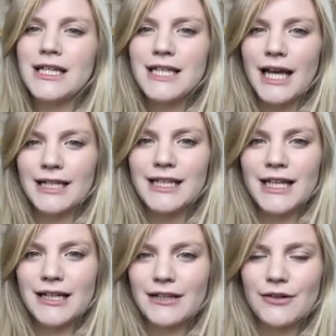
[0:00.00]

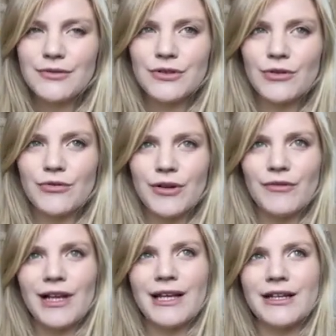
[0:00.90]
technique of soldering
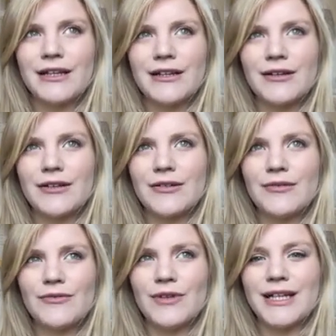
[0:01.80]
really,
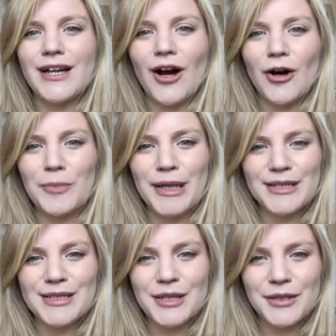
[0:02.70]
really calming
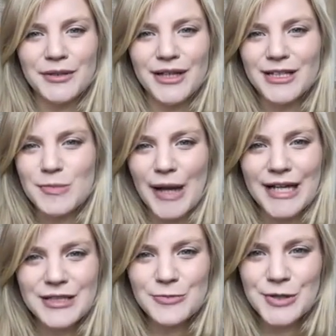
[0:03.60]
to
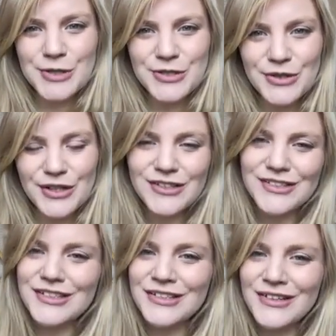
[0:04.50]
explain to my
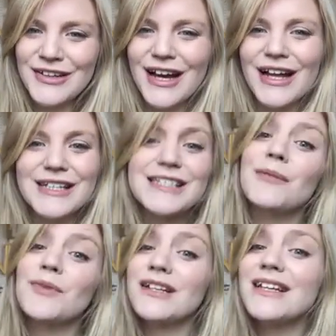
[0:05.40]
students. And the
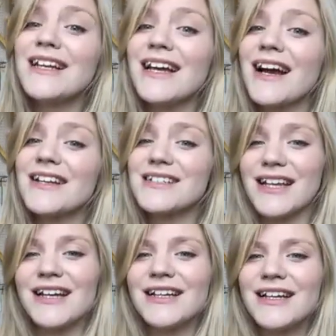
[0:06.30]
same with annealing,
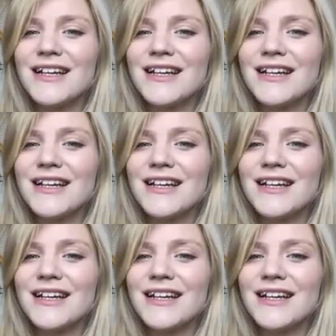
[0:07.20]
actually,